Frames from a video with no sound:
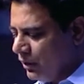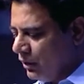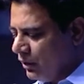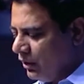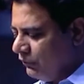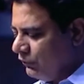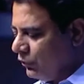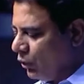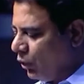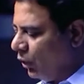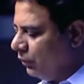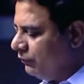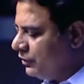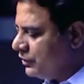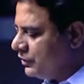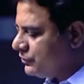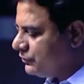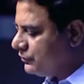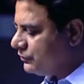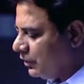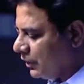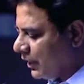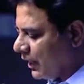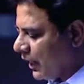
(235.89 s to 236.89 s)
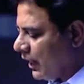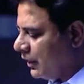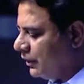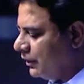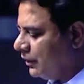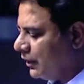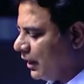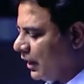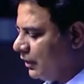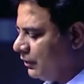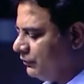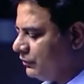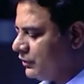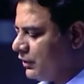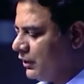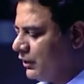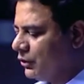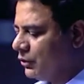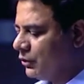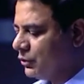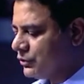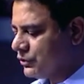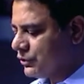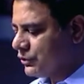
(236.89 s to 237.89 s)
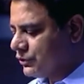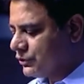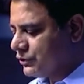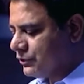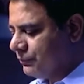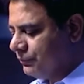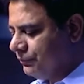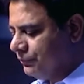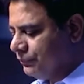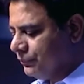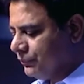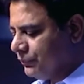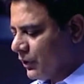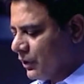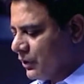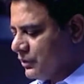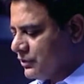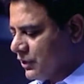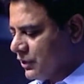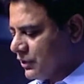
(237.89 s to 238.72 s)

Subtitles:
We always work hand in hand with the ecosystem, such as